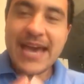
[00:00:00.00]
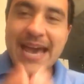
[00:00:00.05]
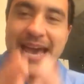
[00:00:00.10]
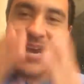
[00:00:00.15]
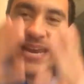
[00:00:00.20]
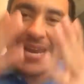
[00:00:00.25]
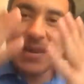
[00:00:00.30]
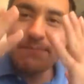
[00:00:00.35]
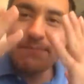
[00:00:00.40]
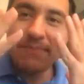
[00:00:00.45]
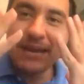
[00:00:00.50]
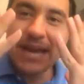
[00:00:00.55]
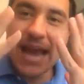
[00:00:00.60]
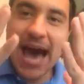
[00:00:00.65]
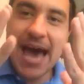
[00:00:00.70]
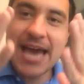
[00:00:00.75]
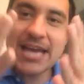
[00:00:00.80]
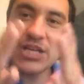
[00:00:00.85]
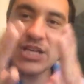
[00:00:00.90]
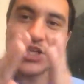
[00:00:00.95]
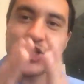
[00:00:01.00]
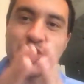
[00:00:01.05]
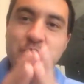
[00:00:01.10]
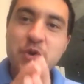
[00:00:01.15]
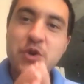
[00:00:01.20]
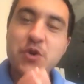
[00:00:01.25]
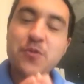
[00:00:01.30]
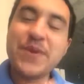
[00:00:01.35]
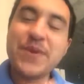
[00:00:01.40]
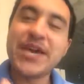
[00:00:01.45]
And it blinds you
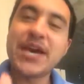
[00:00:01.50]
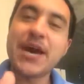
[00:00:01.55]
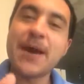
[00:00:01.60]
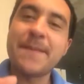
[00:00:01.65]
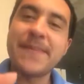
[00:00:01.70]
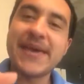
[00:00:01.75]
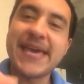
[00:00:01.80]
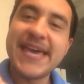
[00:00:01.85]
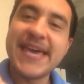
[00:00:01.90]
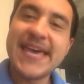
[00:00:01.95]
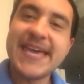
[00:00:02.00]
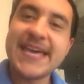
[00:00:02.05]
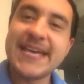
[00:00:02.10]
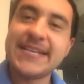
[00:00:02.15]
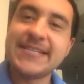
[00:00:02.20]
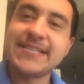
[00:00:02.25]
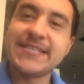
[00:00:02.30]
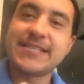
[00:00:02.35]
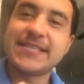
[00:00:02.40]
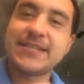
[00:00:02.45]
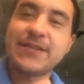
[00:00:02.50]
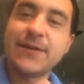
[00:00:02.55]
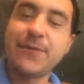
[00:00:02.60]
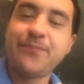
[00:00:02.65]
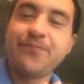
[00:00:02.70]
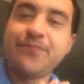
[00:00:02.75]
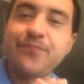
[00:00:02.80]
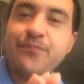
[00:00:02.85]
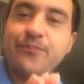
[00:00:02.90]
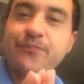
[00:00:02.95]
and you become his.
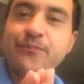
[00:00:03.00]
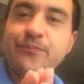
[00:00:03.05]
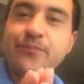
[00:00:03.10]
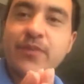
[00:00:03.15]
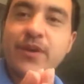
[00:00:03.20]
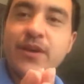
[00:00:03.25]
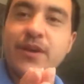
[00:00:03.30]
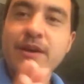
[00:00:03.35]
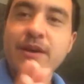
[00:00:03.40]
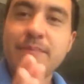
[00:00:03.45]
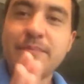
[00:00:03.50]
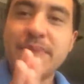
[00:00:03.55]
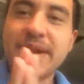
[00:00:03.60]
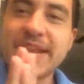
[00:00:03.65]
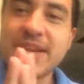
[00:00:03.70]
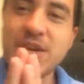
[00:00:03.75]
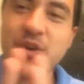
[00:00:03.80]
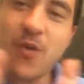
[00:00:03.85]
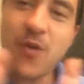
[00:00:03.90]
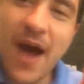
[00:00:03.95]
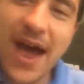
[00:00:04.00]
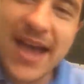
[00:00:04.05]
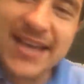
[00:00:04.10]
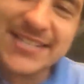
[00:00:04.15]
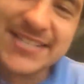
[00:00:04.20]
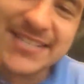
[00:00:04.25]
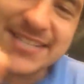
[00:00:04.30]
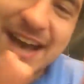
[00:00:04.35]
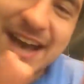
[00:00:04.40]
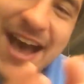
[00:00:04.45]
But in
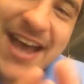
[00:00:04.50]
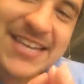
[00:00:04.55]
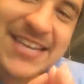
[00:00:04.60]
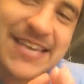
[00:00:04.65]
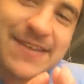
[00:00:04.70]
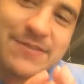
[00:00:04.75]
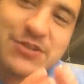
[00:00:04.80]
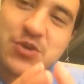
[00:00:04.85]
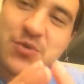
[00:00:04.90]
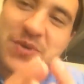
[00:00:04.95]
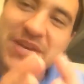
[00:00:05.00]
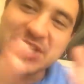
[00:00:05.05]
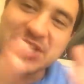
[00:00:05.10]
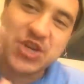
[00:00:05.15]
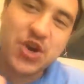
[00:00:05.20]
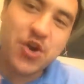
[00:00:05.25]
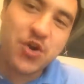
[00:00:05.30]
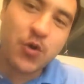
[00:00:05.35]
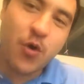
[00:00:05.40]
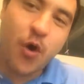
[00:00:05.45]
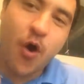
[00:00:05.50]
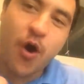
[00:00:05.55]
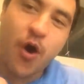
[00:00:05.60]
Christ, God gives you eternal